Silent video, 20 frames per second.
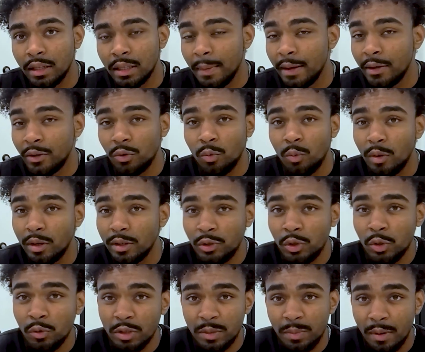They might do
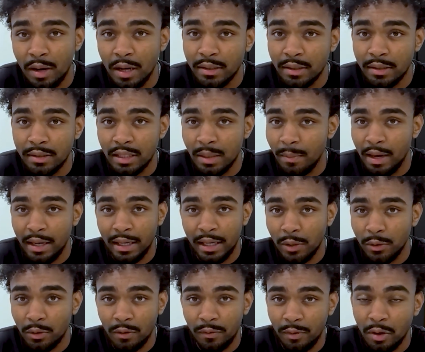1-2 responses, they might get
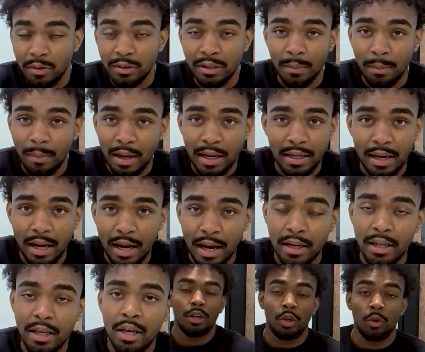on the phone, they might not.